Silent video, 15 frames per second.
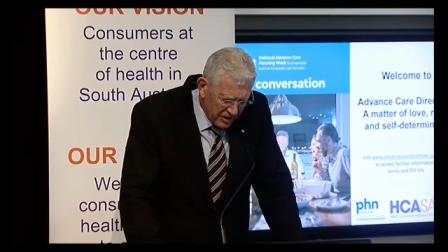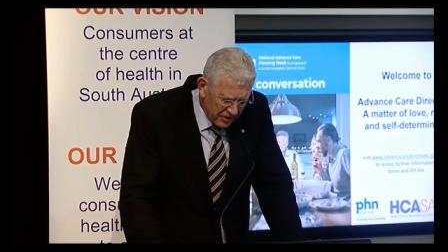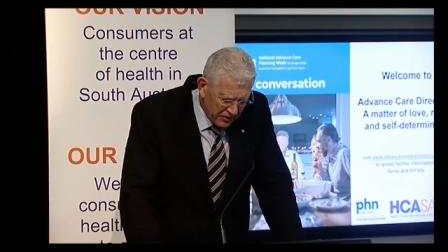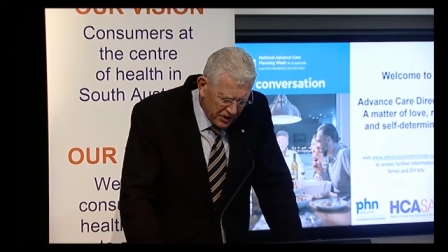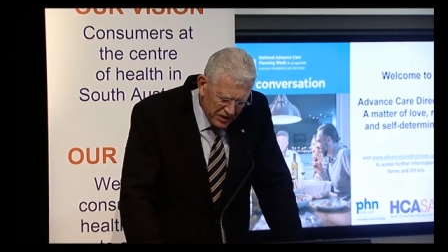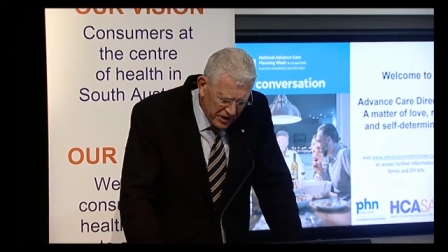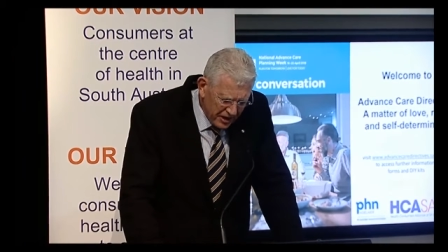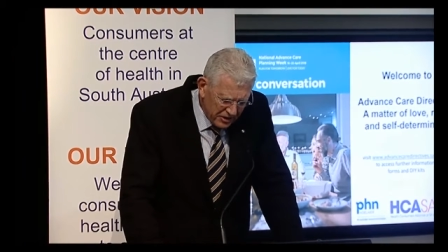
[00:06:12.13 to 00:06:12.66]

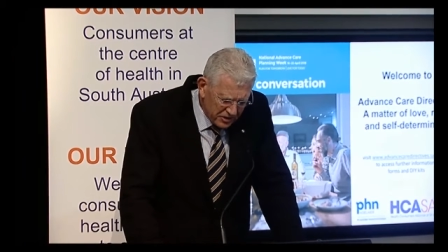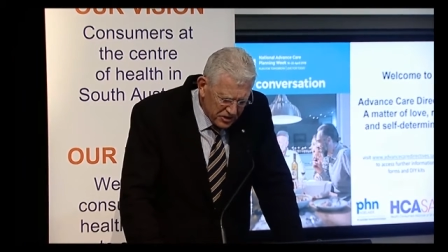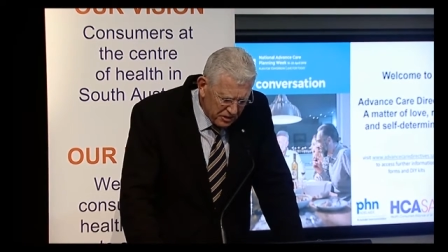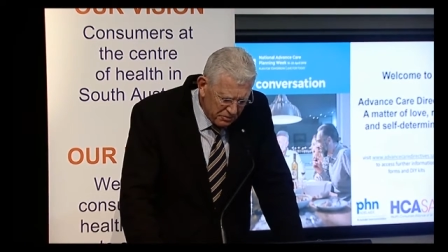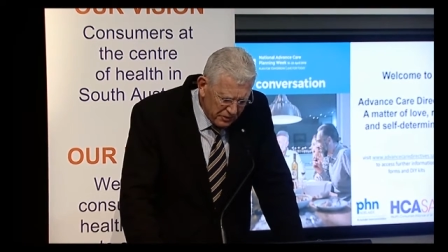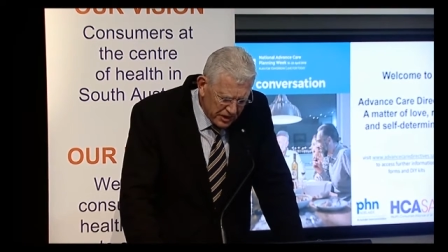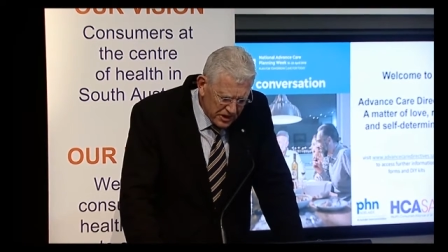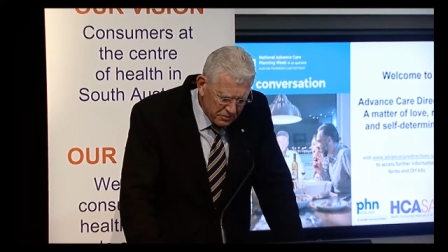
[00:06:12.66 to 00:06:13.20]
The notes are
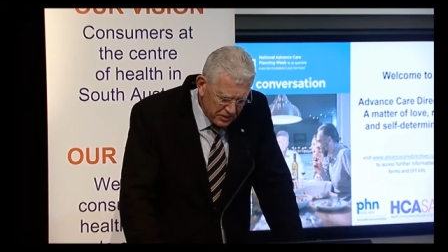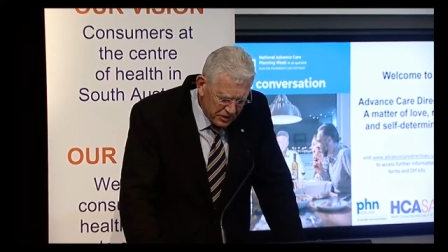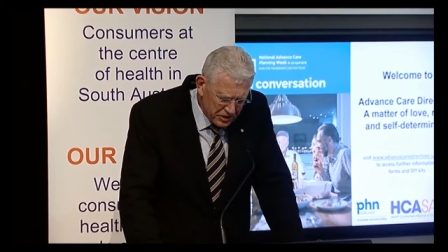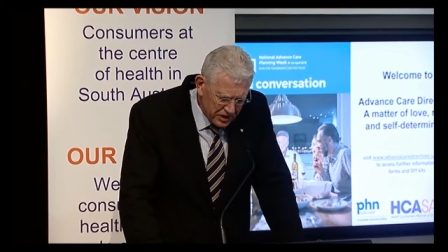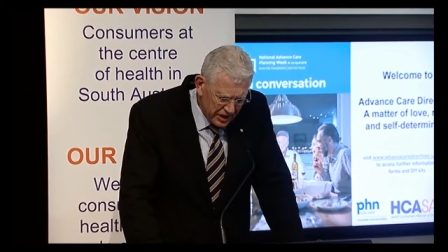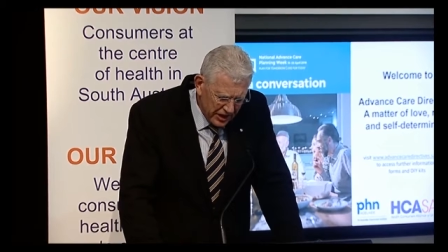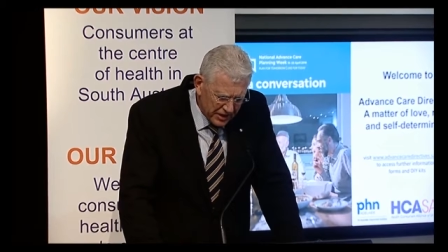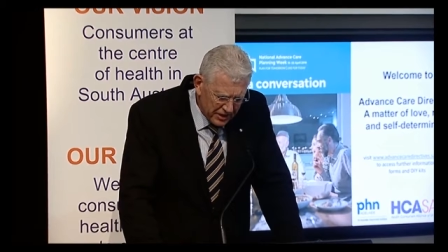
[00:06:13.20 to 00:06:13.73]
mixed with
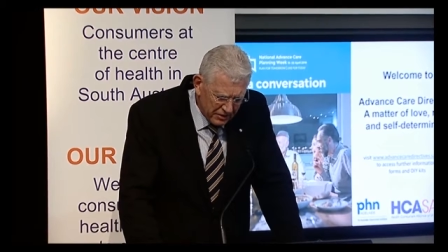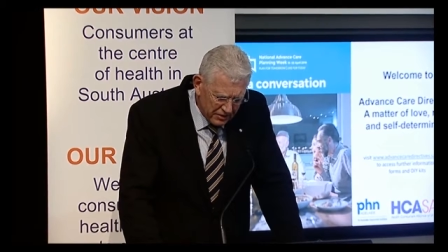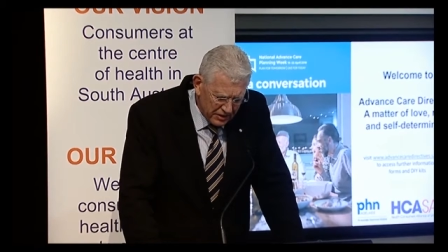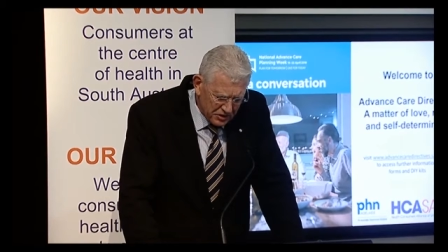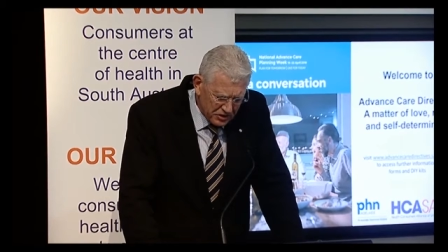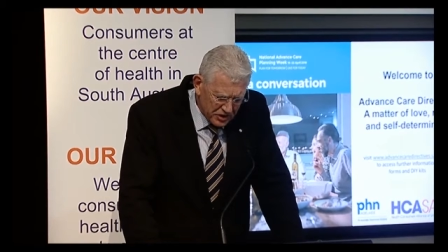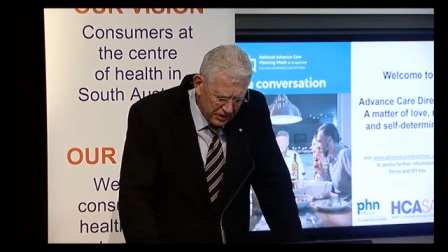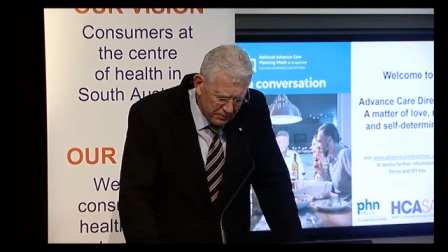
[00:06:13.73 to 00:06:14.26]
chatter,
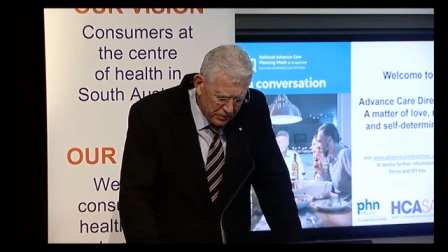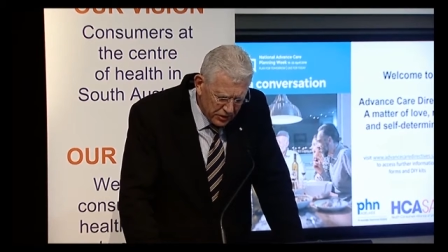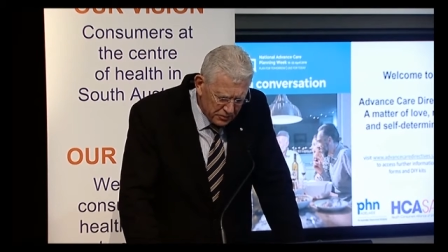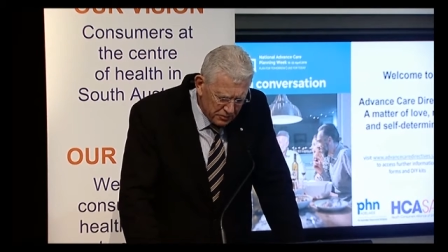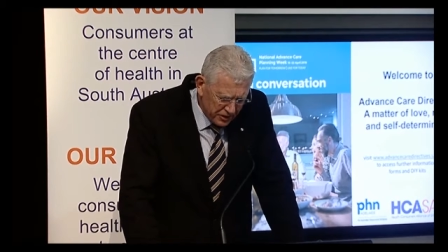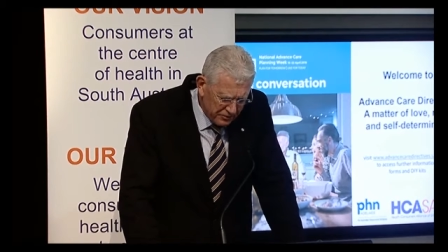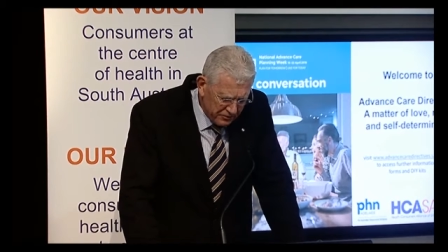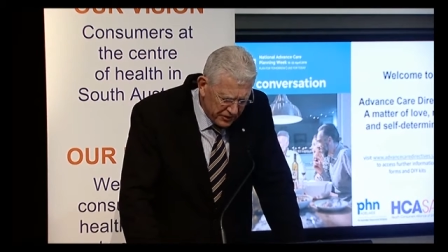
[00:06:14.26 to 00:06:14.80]
as jumbled as
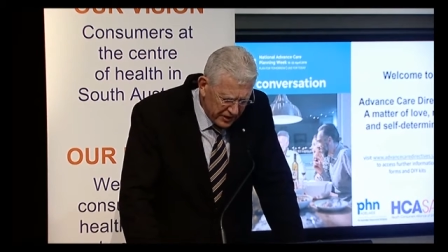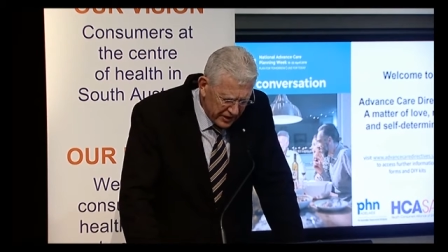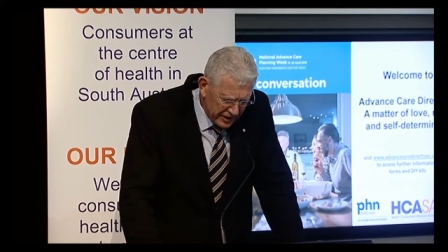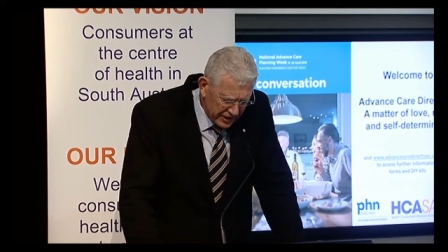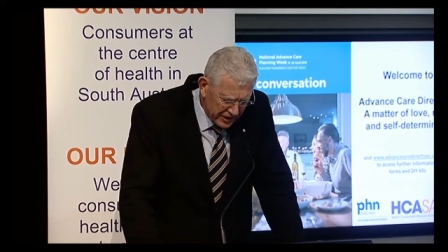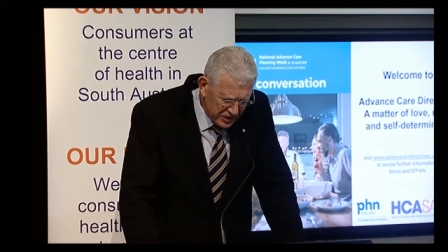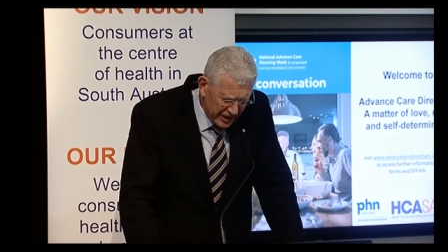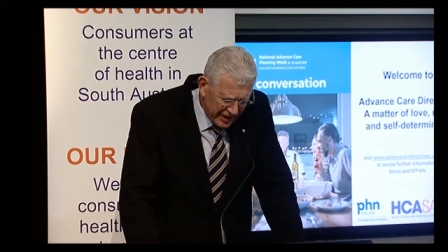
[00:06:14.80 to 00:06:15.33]
my
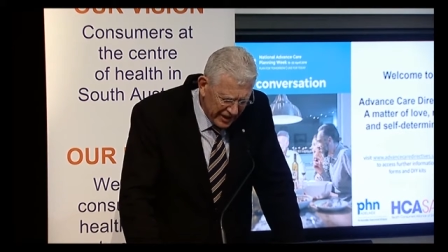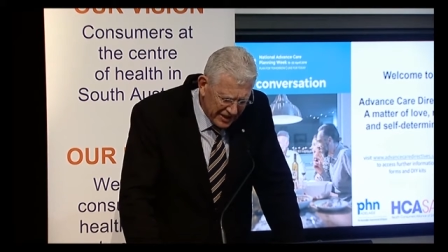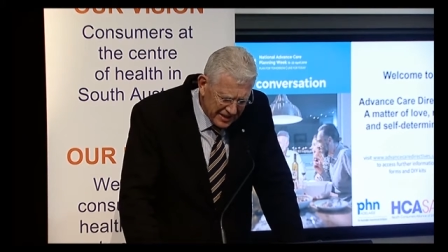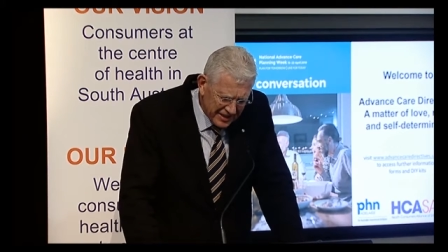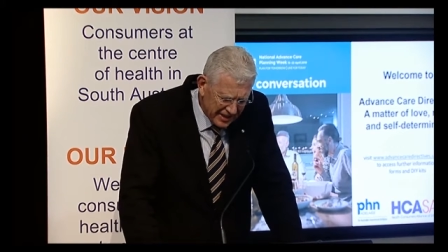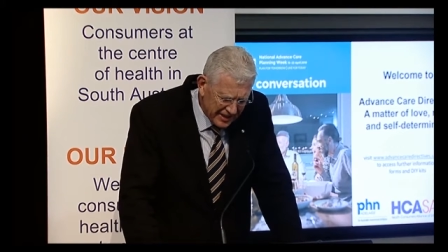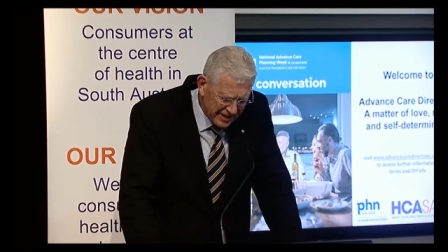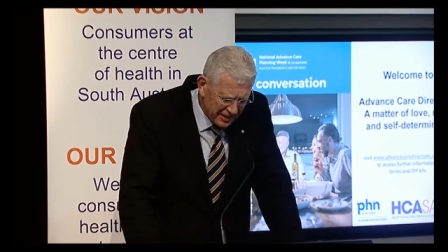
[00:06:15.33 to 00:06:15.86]
feelings. I head
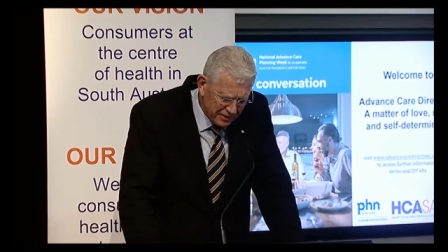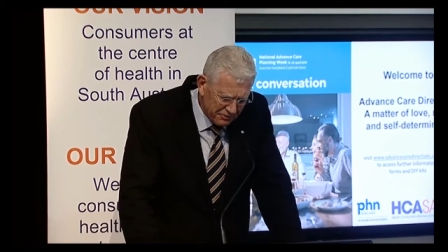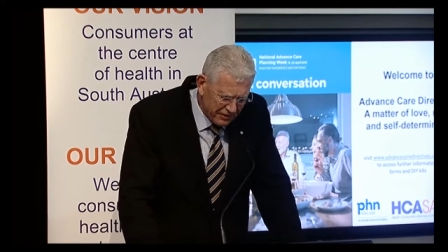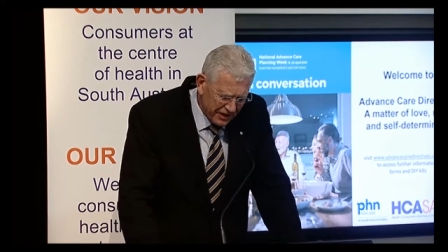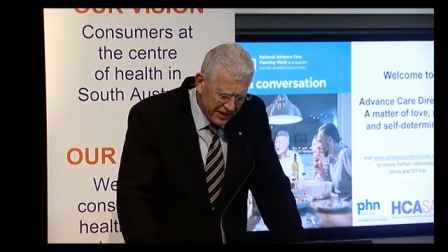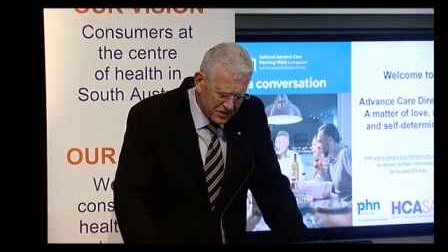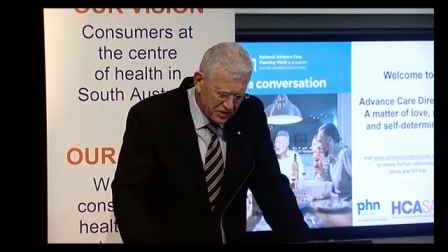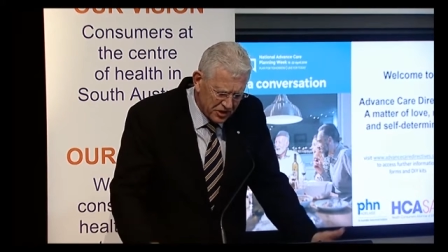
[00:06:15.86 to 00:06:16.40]
down another
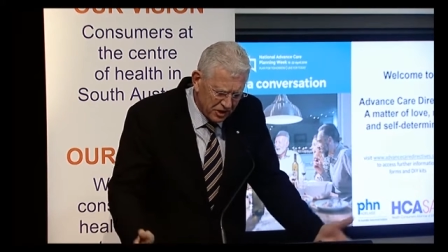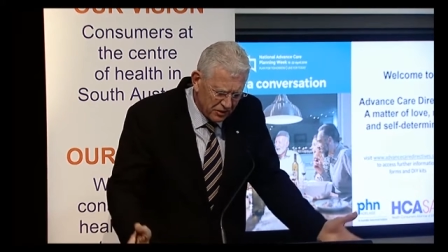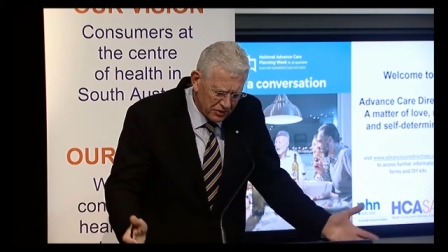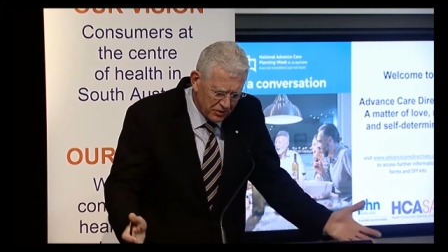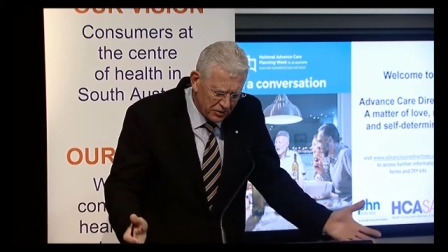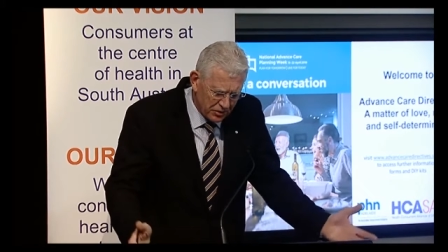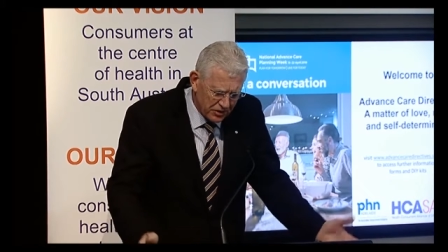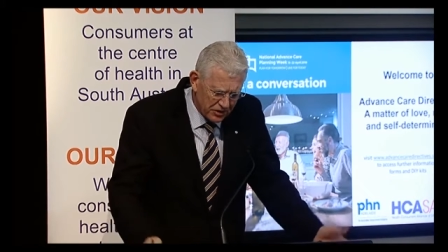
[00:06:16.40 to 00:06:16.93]
vast
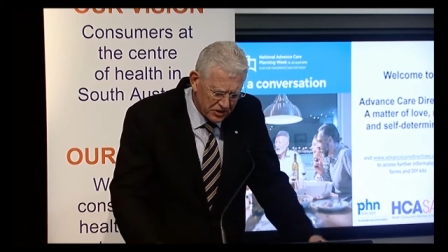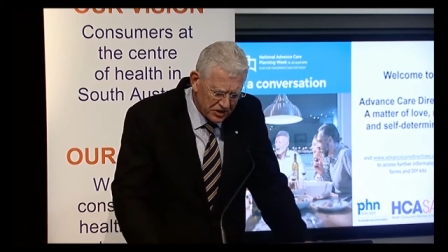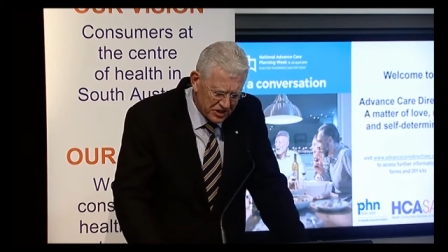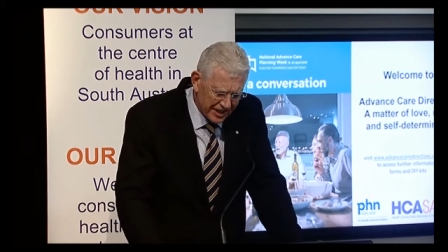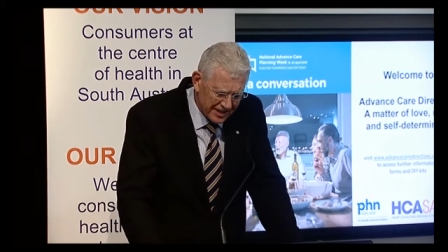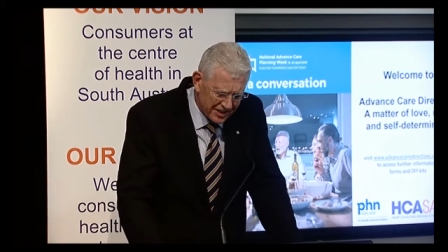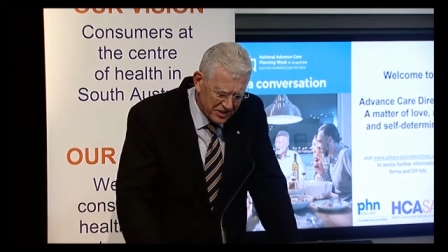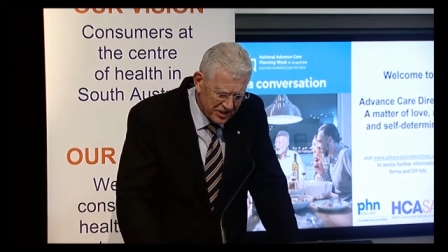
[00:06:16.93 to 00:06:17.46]
corridor to the
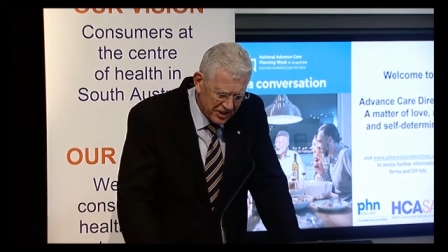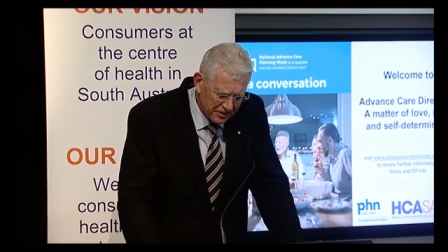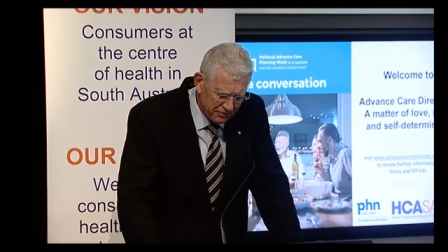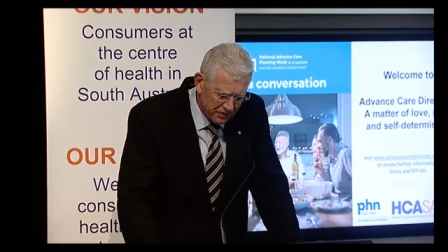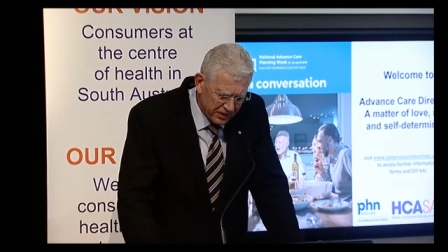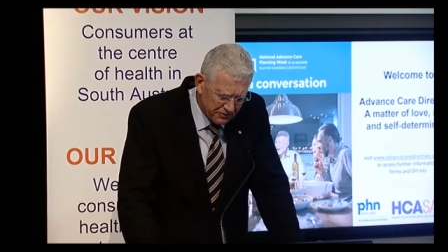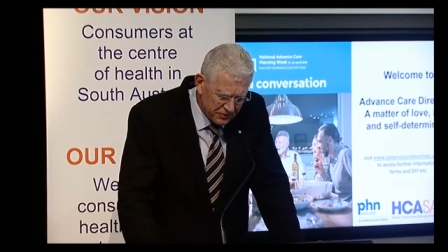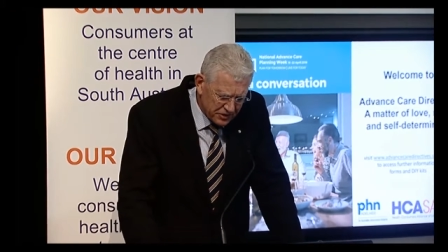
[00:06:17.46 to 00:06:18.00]
second set of
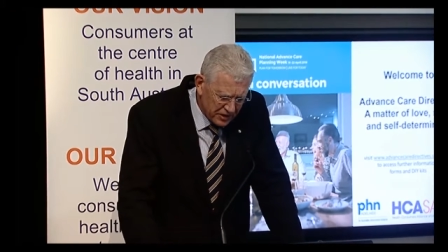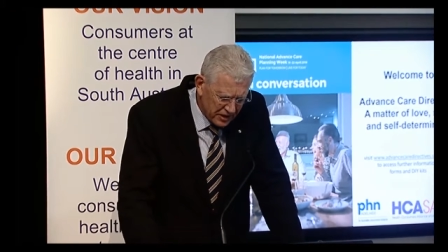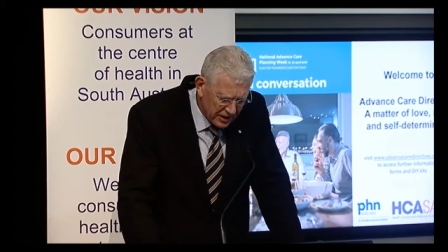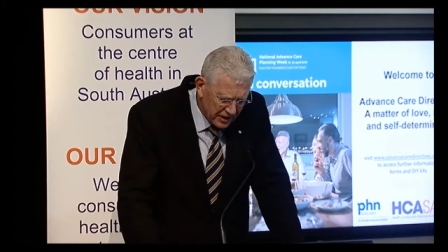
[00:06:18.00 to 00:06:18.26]
lifts.